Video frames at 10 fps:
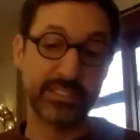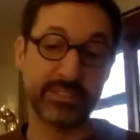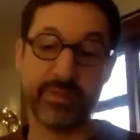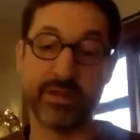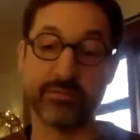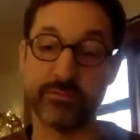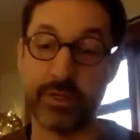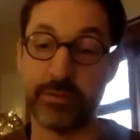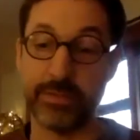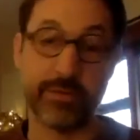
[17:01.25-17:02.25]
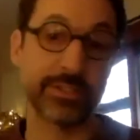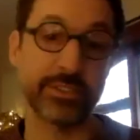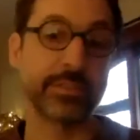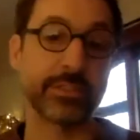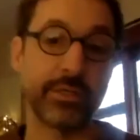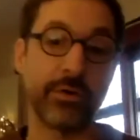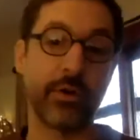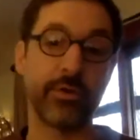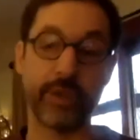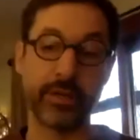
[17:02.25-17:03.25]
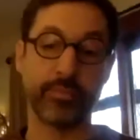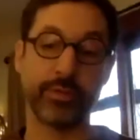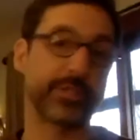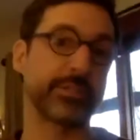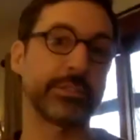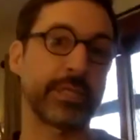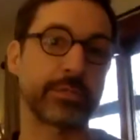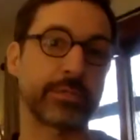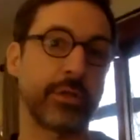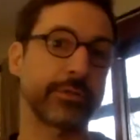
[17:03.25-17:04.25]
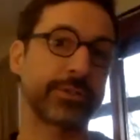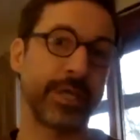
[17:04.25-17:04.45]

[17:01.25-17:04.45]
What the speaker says: is one of my questions. Are there any predictions that astrology